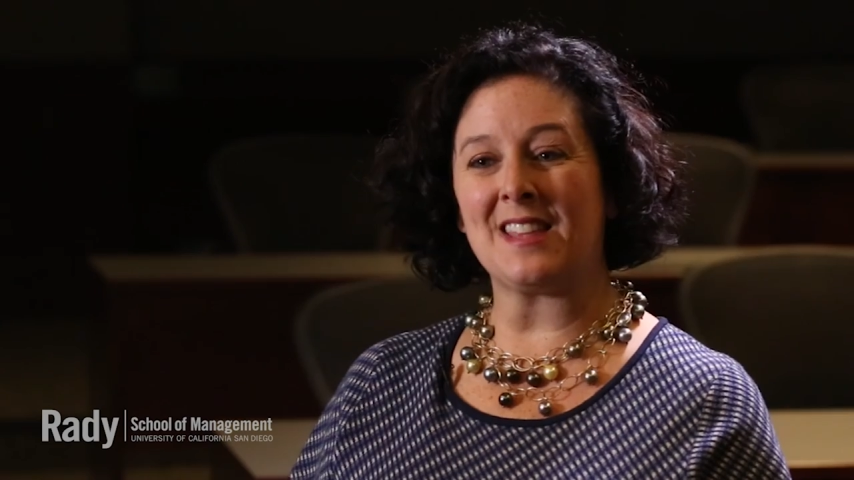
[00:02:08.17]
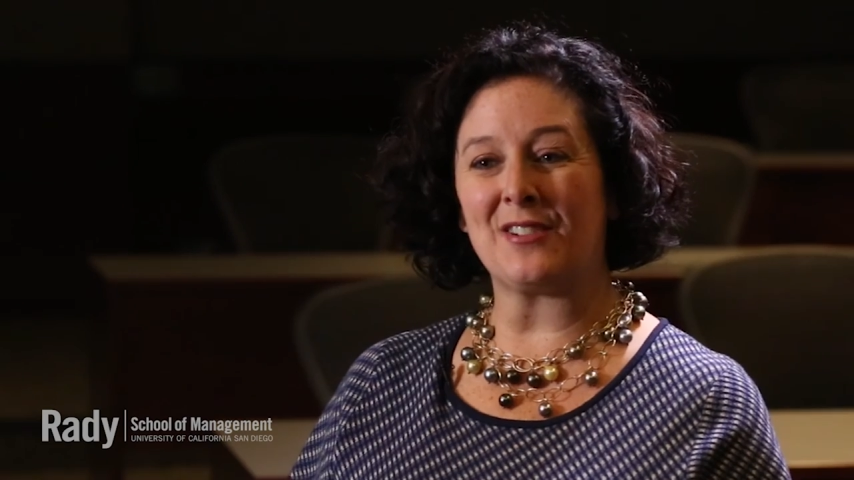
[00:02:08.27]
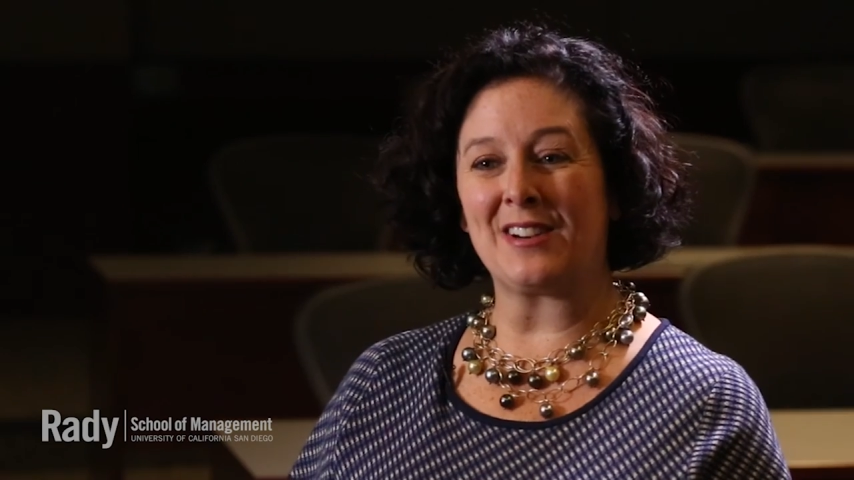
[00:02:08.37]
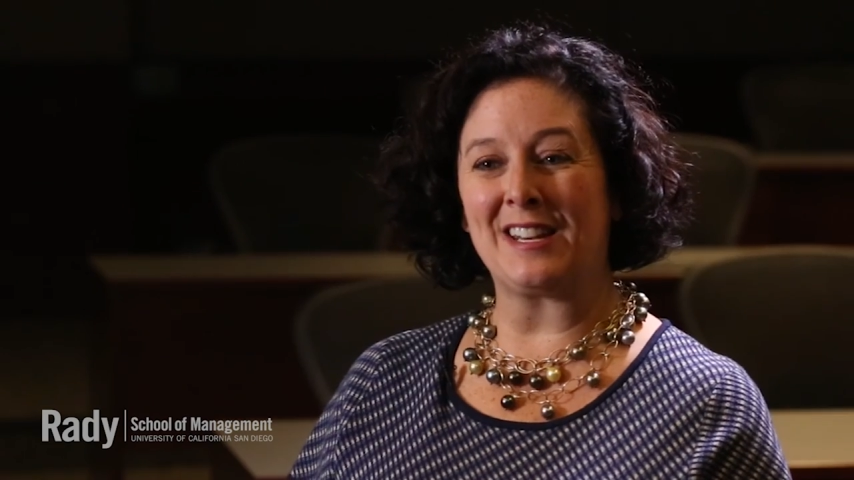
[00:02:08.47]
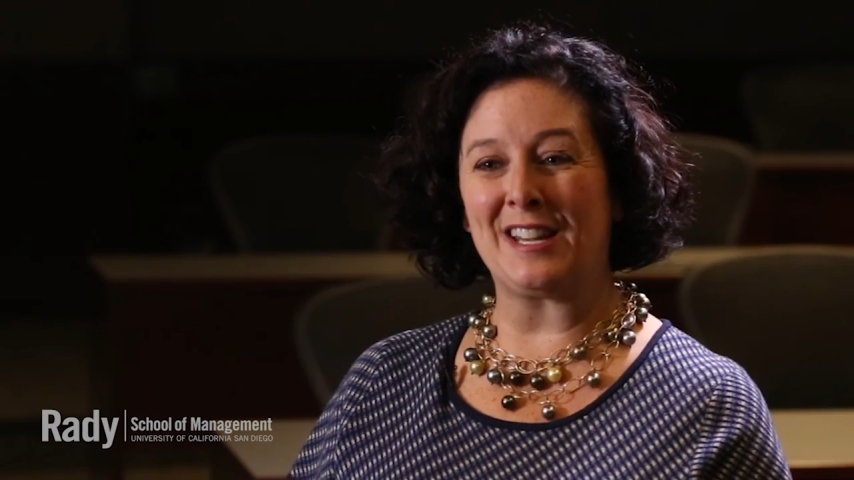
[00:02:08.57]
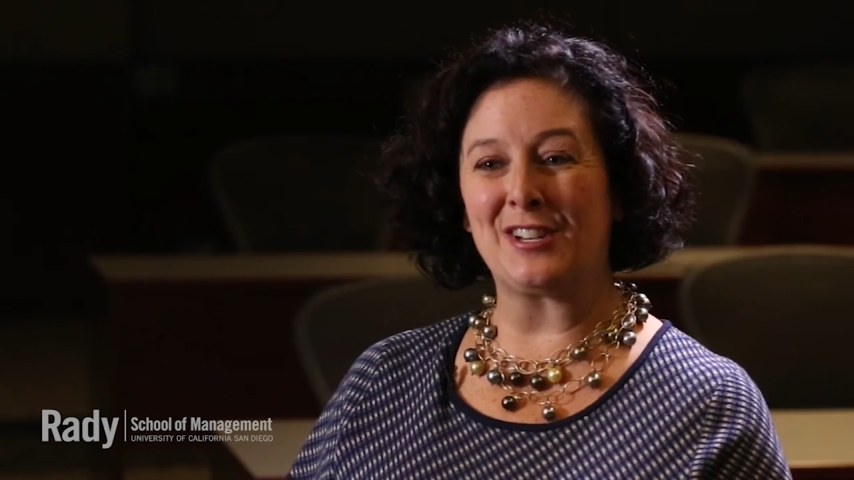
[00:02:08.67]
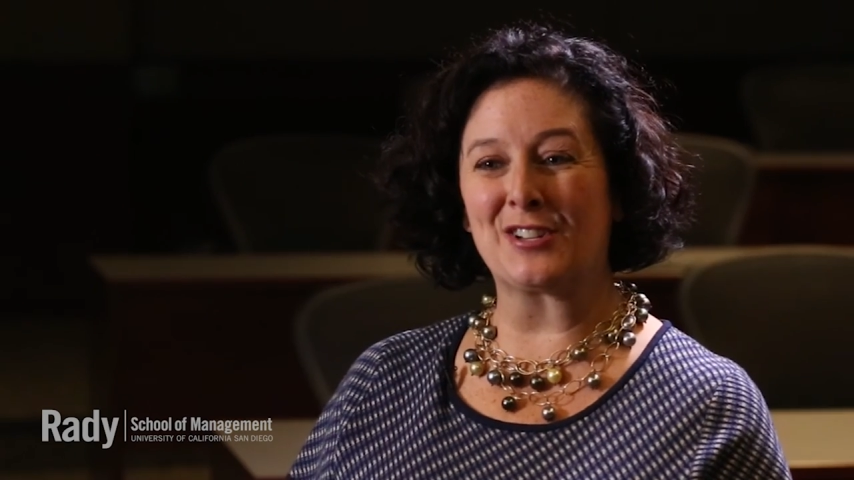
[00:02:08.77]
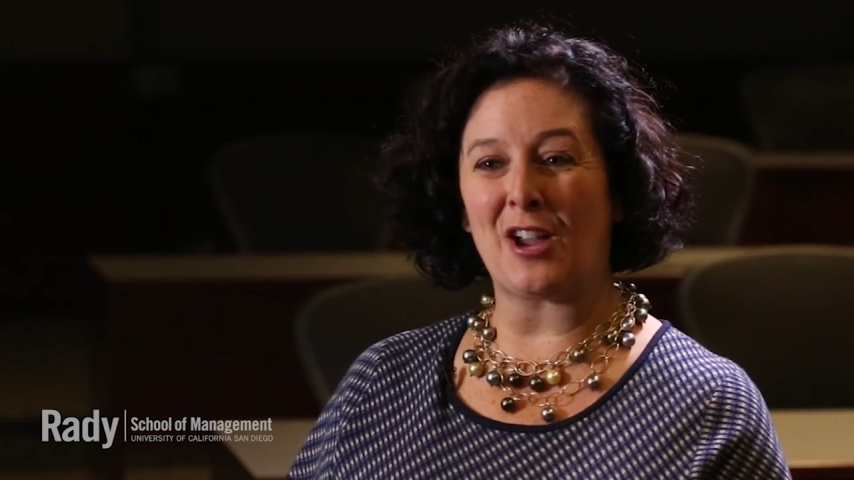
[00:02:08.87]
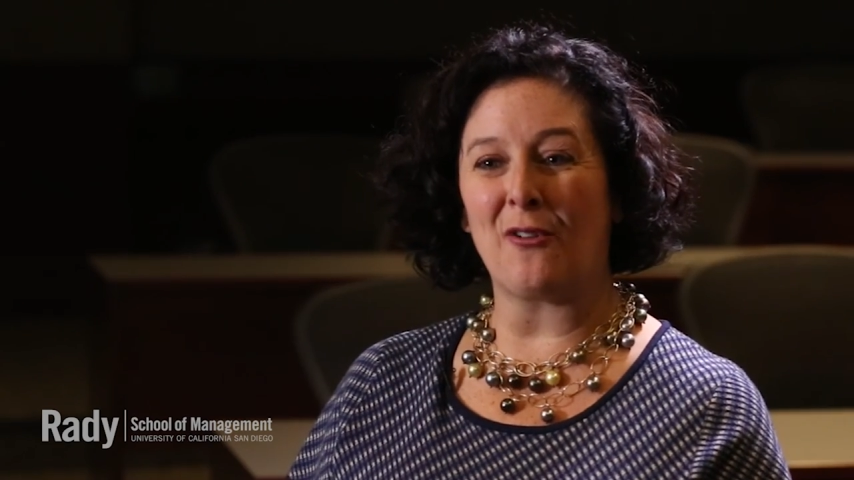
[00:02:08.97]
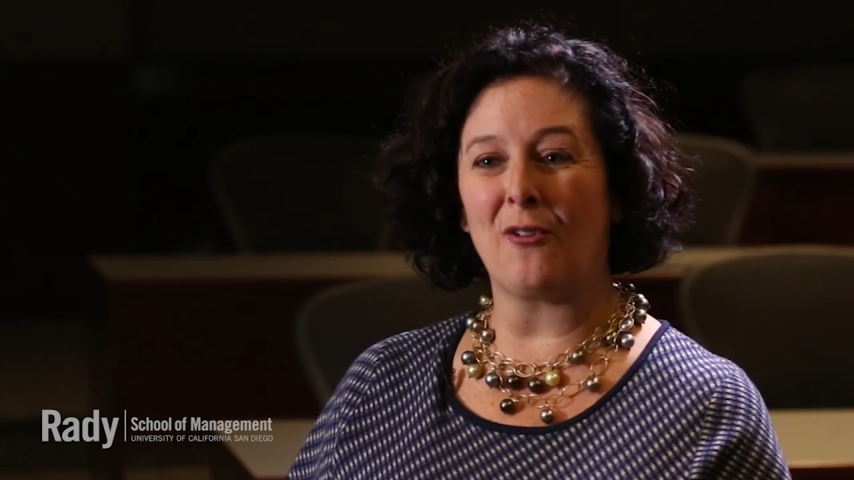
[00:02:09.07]
that are in
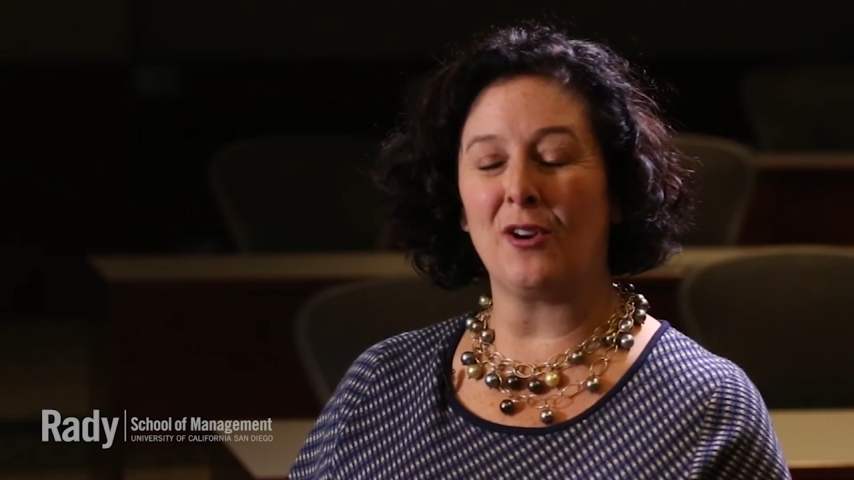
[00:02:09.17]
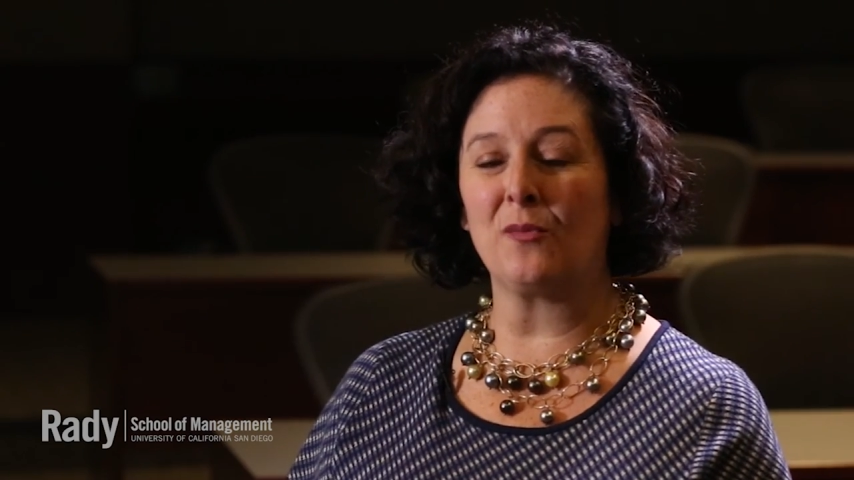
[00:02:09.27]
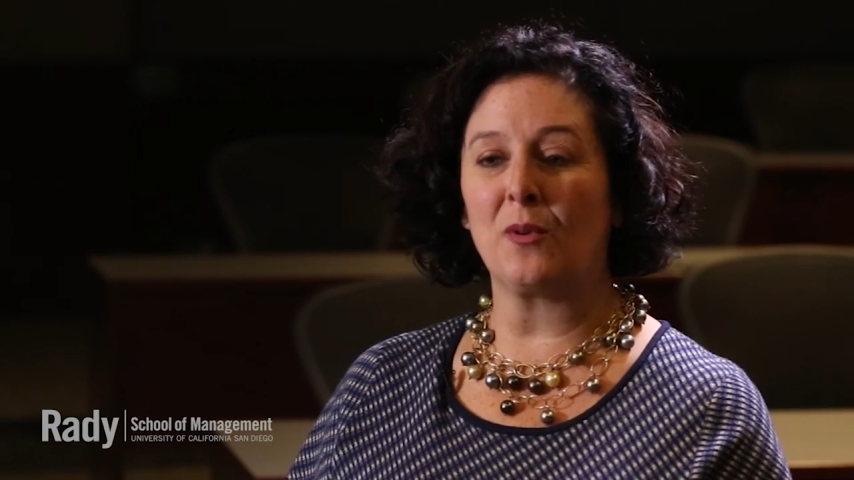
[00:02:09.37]
each cohort.